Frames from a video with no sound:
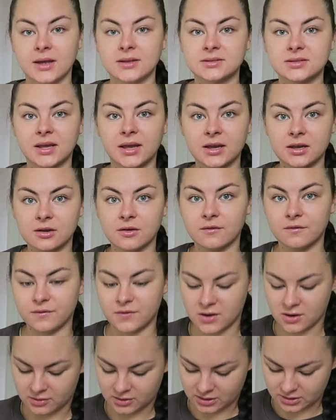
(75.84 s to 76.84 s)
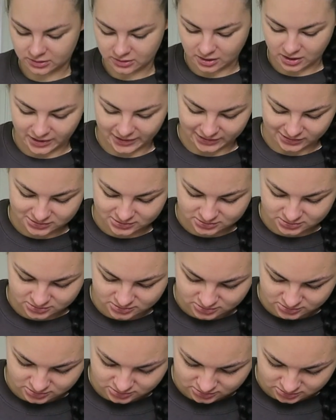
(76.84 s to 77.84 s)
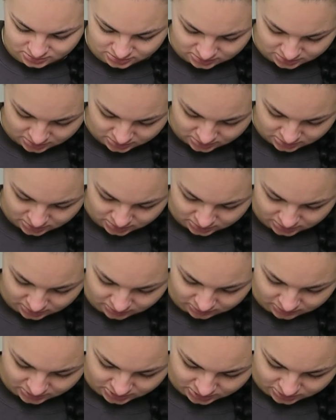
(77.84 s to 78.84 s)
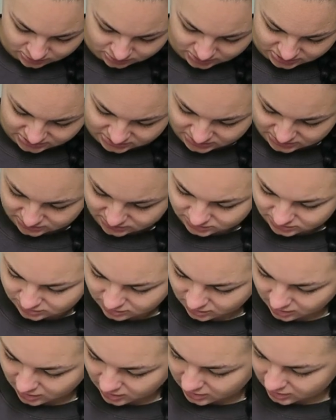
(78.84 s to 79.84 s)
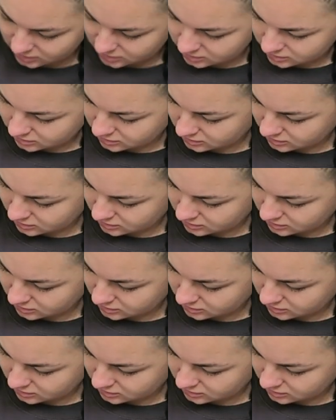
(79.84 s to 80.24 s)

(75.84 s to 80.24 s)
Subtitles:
It's very light. I wonder if it's inside.